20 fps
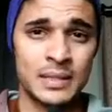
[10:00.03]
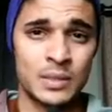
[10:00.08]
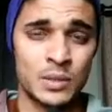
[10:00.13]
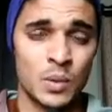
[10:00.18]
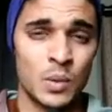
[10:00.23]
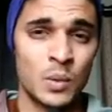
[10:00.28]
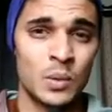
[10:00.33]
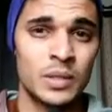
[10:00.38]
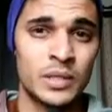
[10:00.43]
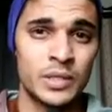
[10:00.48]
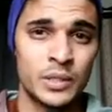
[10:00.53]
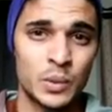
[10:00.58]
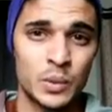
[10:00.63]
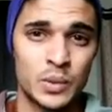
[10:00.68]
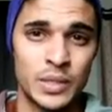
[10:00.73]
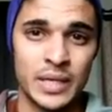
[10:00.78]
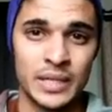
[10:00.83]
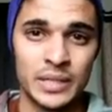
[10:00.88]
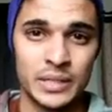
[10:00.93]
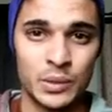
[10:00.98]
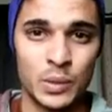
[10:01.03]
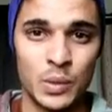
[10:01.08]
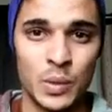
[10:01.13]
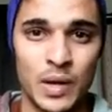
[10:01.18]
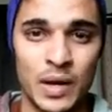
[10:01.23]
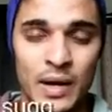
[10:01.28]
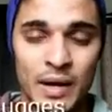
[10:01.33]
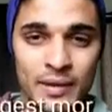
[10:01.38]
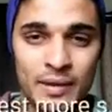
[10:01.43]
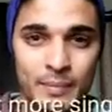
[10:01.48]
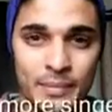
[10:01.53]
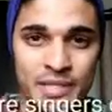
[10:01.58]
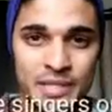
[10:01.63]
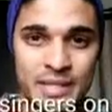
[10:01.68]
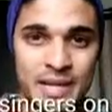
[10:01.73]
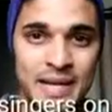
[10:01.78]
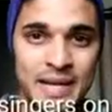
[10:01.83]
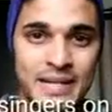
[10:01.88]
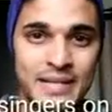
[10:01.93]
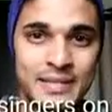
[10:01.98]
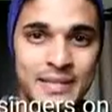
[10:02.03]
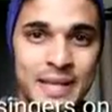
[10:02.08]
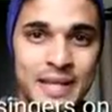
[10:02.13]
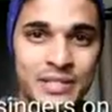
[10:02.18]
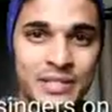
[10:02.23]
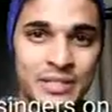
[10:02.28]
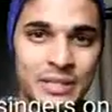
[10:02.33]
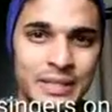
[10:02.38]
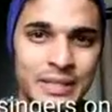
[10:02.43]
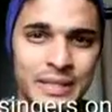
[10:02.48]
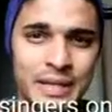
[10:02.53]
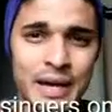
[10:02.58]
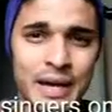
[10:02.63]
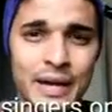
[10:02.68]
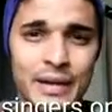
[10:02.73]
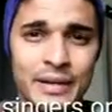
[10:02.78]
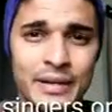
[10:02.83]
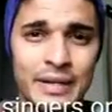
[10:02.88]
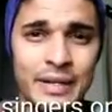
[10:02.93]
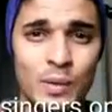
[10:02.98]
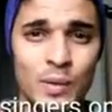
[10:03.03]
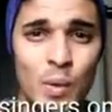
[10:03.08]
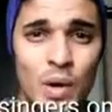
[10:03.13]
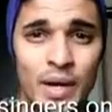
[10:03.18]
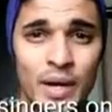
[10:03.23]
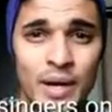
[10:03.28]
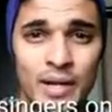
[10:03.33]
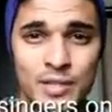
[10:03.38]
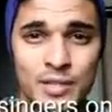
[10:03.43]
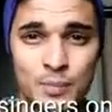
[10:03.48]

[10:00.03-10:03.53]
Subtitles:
told you, that, you know, besides Angelina, I really want to